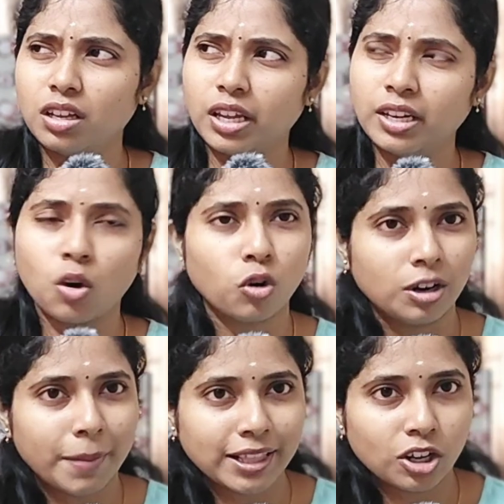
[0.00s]
in oral
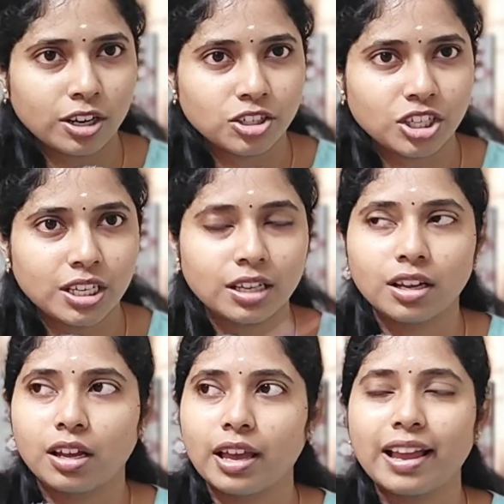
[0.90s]
pathology
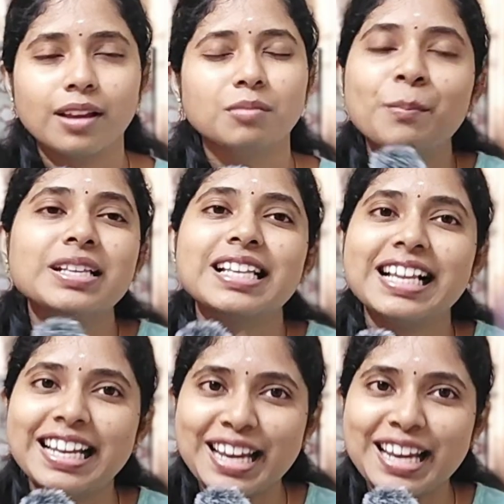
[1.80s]
Basically,